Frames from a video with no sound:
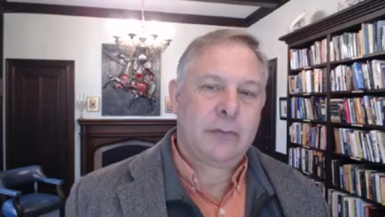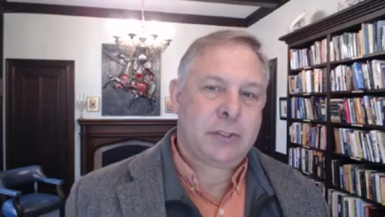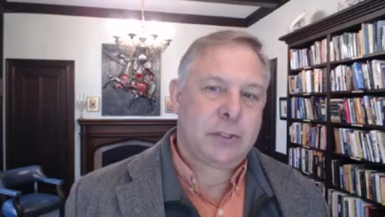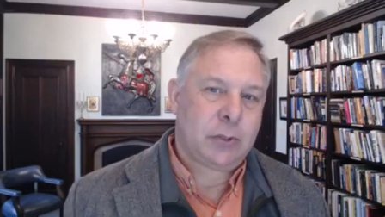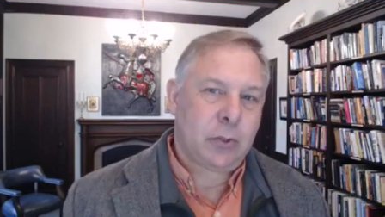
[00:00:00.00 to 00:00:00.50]
the
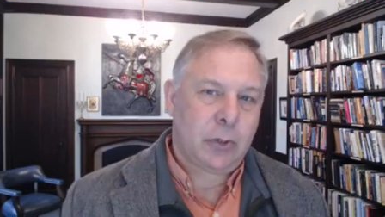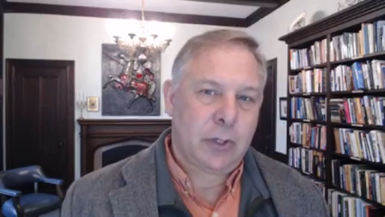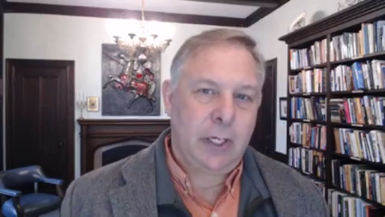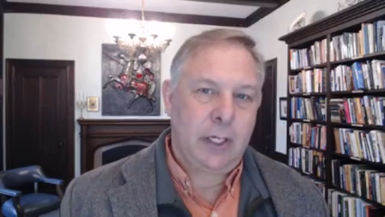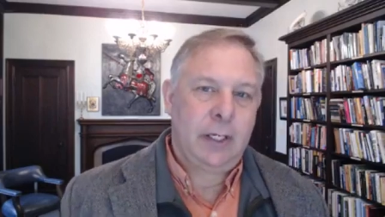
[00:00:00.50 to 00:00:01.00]

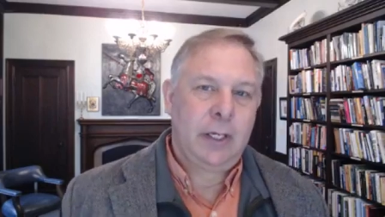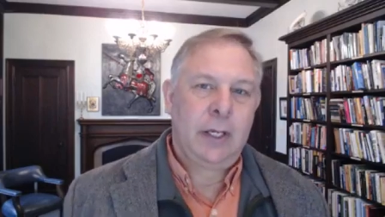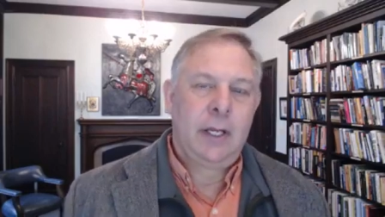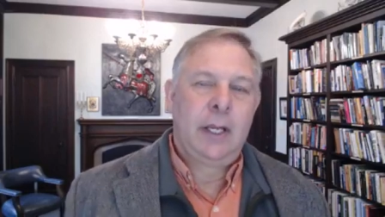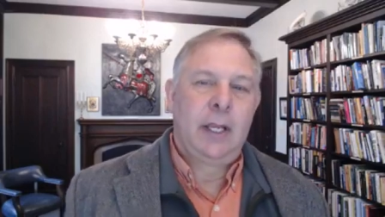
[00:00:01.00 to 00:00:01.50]
story
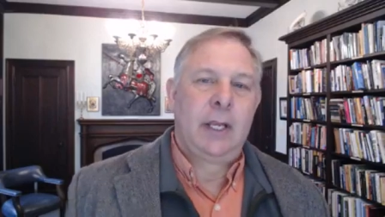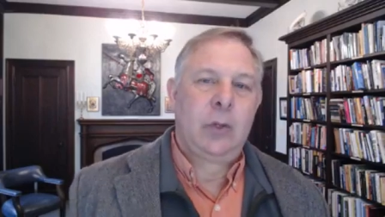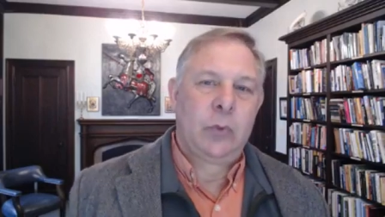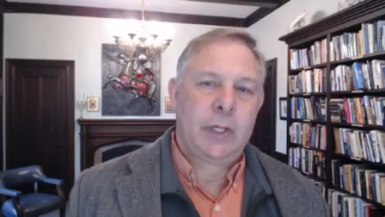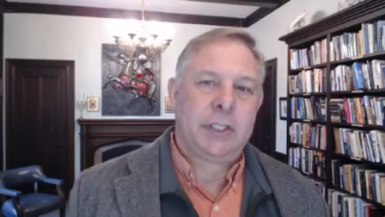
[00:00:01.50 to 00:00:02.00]

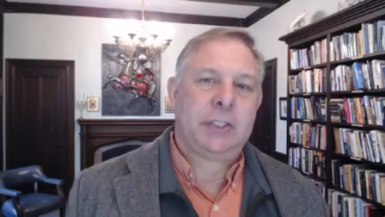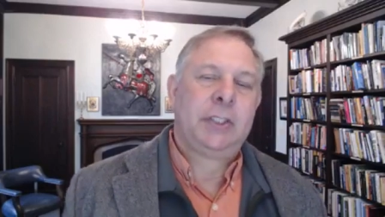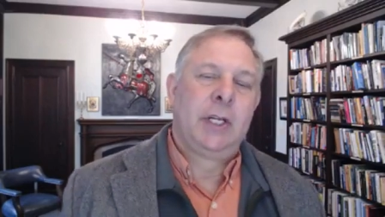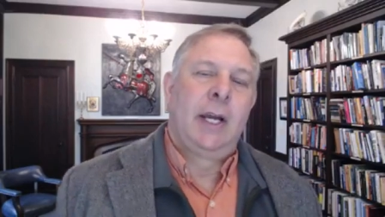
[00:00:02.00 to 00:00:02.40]
in which